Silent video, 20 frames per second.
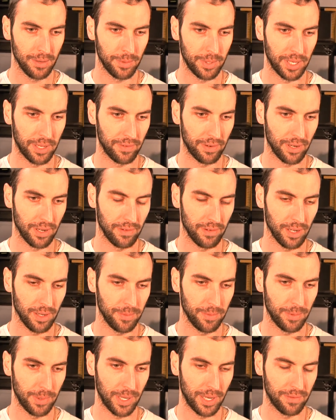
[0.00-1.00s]
we never gave
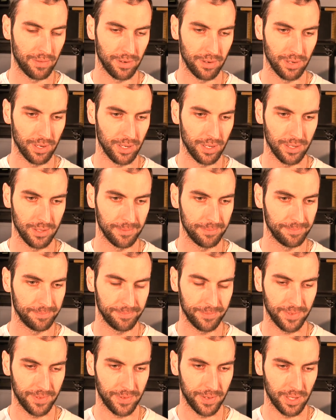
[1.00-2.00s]
up. We never
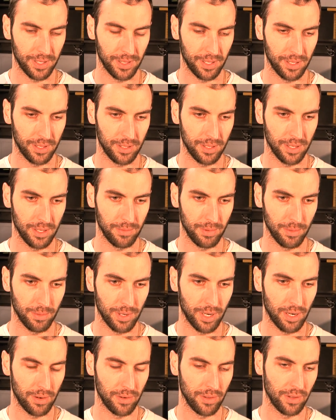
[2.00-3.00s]
felt that we
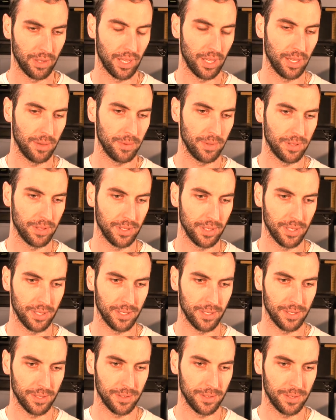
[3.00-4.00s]
were out of the game,
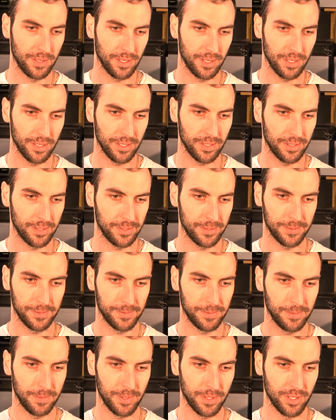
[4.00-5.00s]

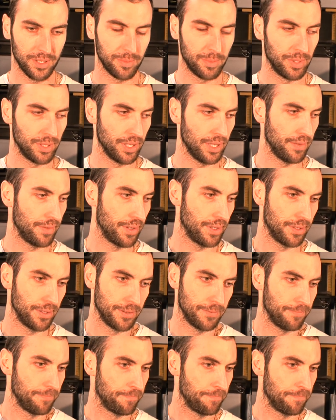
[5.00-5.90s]
and we just believed, and